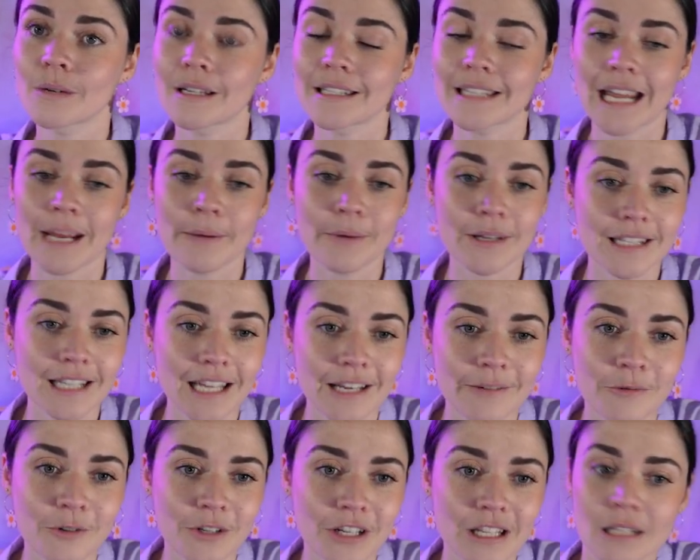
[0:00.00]
one day once
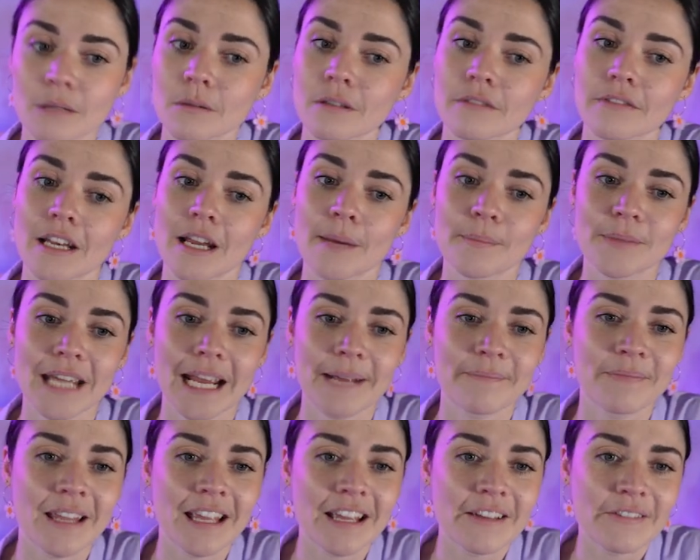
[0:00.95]
I want a little bit of an
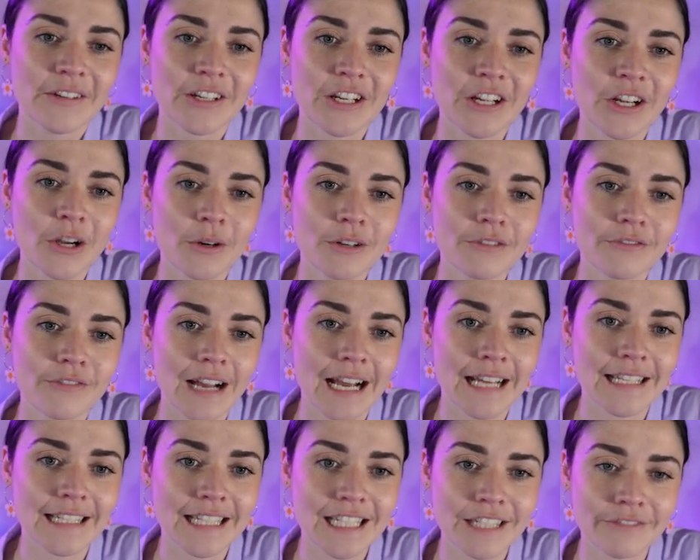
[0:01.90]
update. I'm going to go and
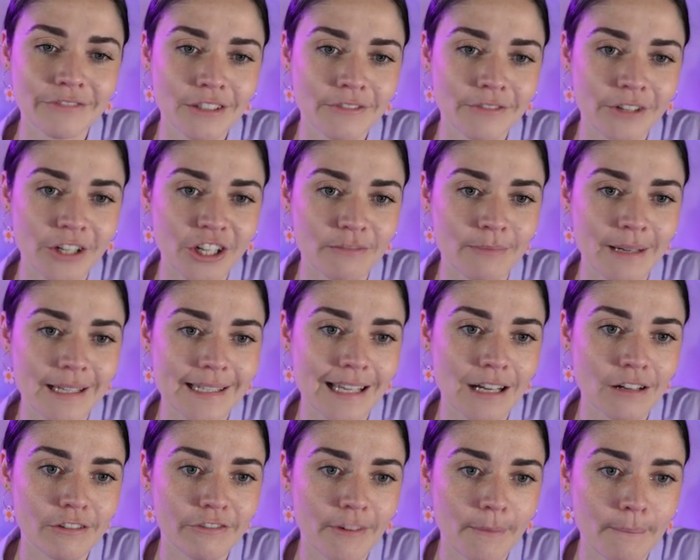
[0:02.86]
find a different photo of
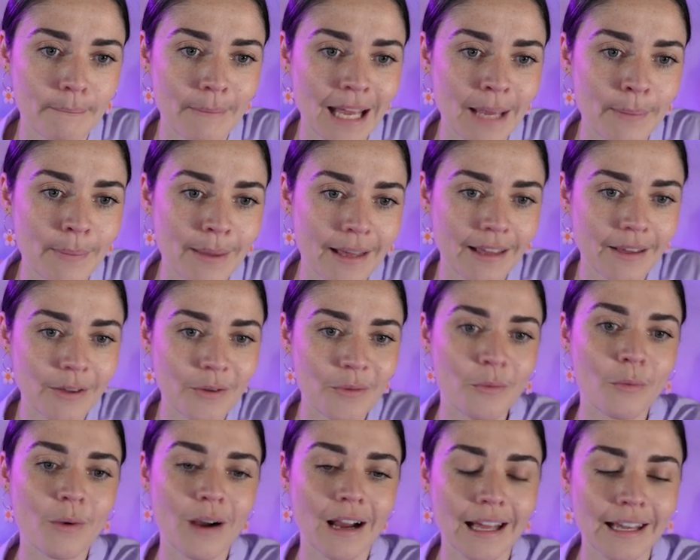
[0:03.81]
myself, maybe
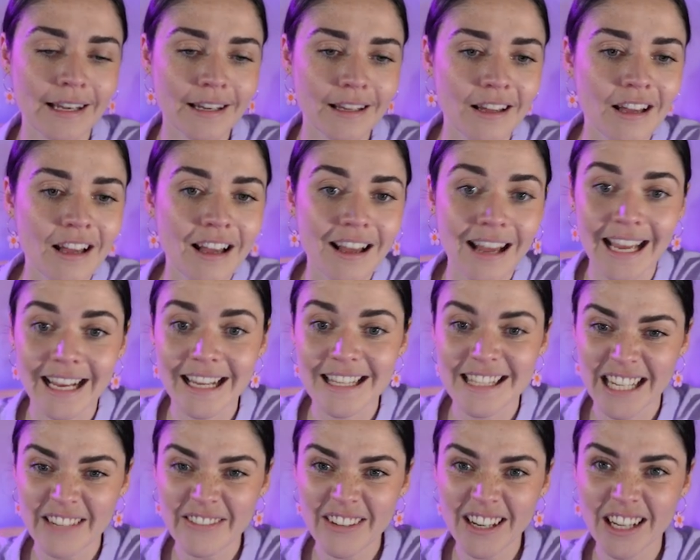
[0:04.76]
one. I
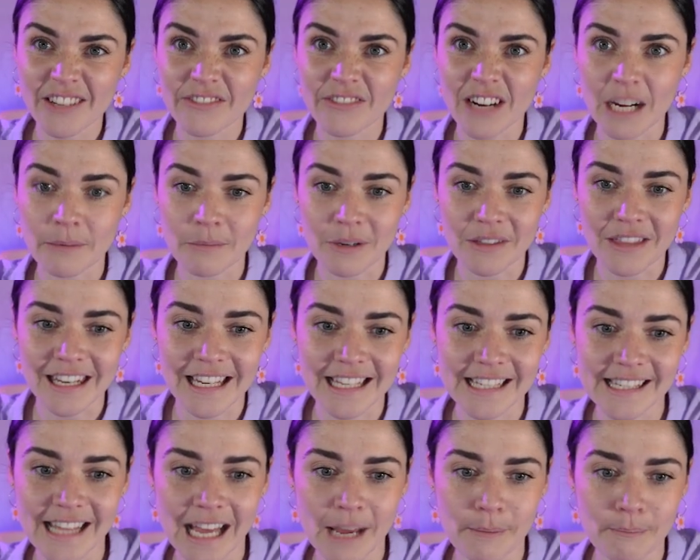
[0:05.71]
could see if I could find one that
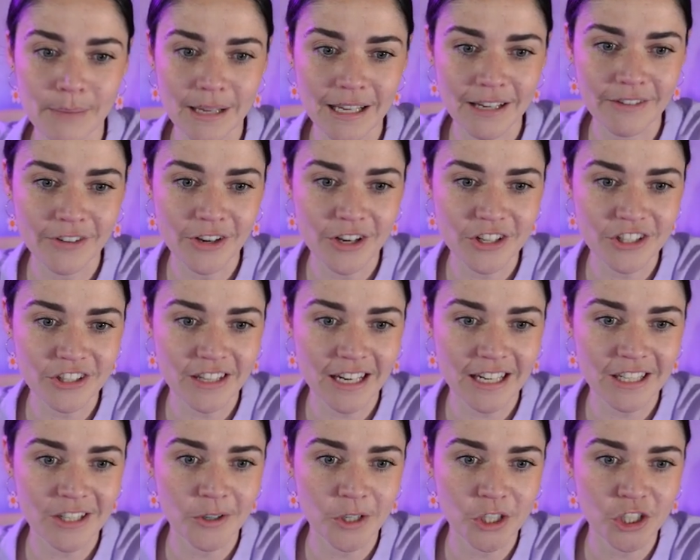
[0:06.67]
is that big version
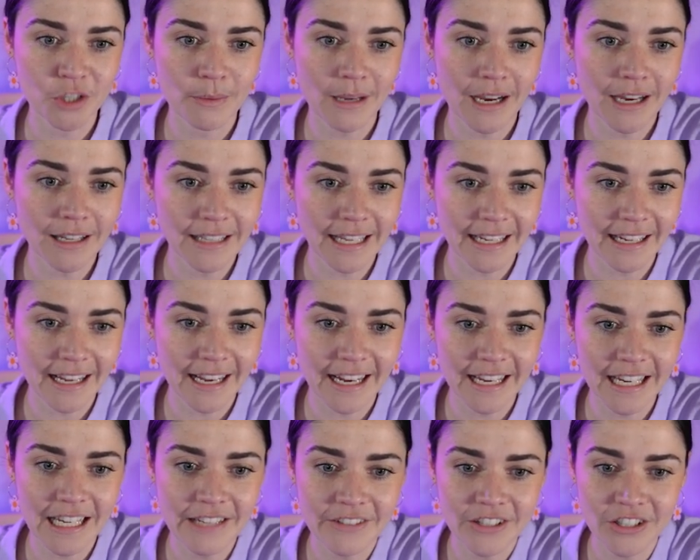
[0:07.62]
that I told you about. Like I
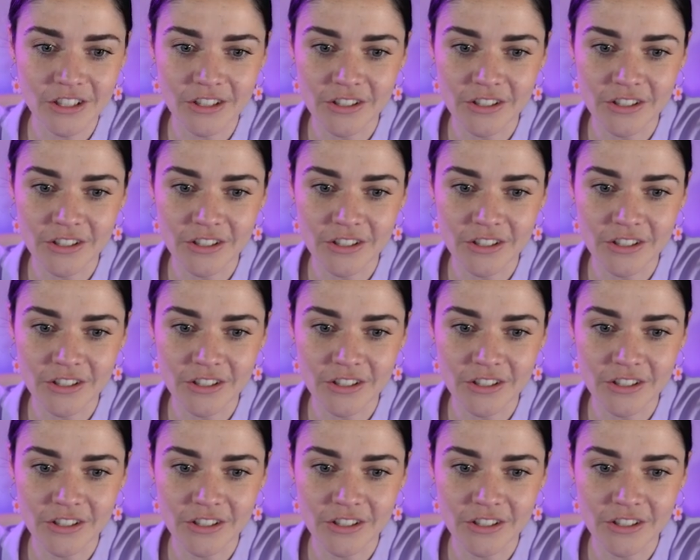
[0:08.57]
could even